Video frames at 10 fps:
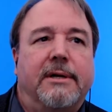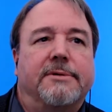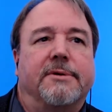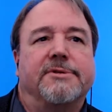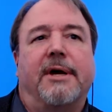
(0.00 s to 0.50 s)

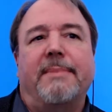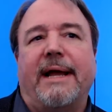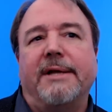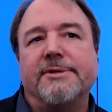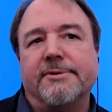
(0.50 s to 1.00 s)
so some
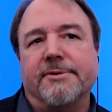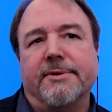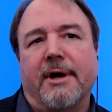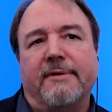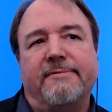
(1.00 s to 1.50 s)
answers are
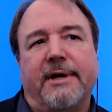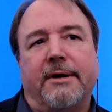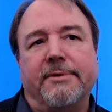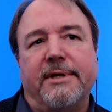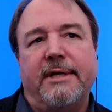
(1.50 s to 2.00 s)
not
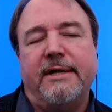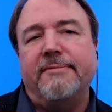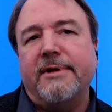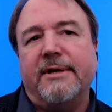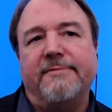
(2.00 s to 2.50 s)
found,
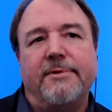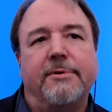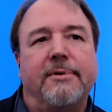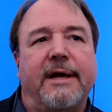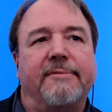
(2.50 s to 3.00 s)
even if
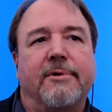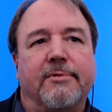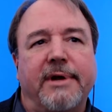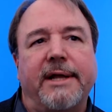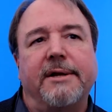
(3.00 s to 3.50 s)
you have
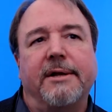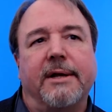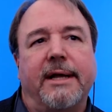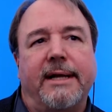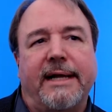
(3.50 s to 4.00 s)
created
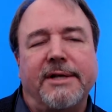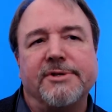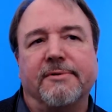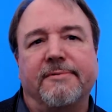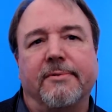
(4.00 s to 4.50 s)
an
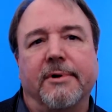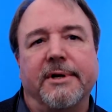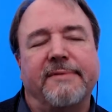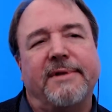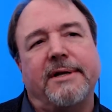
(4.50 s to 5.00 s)
answer for
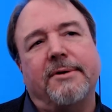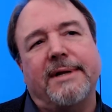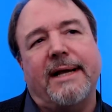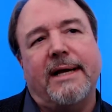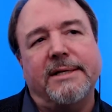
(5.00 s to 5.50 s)
it, if they don't
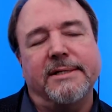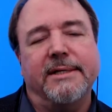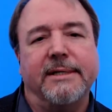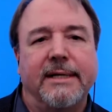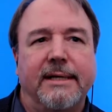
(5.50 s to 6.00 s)
ask
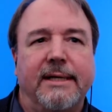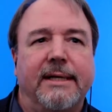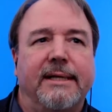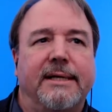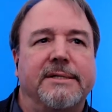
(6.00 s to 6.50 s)
it
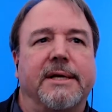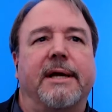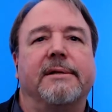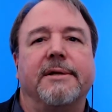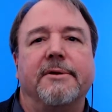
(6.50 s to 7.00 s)

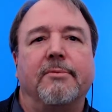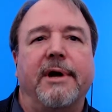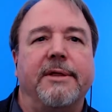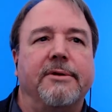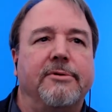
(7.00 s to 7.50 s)
exactly the
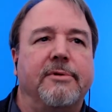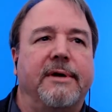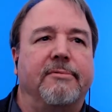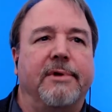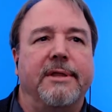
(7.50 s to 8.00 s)
way that you
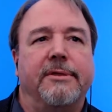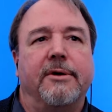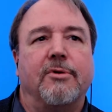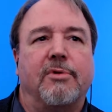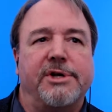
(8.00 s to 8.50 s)
have written
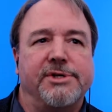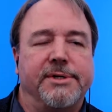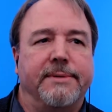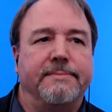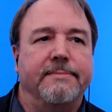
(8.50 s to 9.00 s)
the
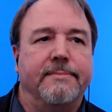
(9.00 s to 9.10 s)
question.